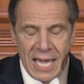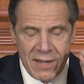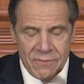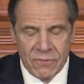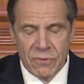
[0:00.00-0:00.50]

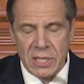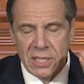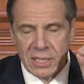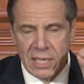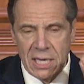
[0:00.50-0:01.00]
Every
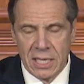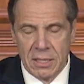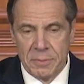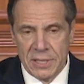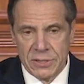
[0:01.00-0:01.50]

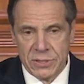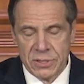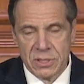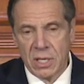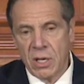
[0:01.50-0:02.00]

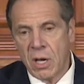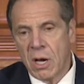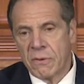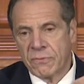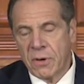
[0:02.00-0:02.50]
economist
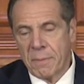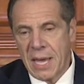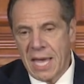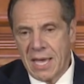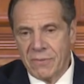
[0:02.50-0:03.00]
from
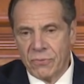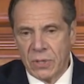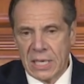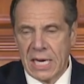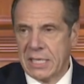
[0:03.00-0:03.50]

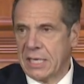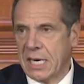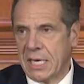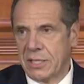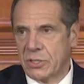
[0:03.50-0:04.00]
every
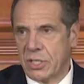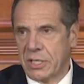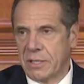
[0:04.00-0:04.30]
ideology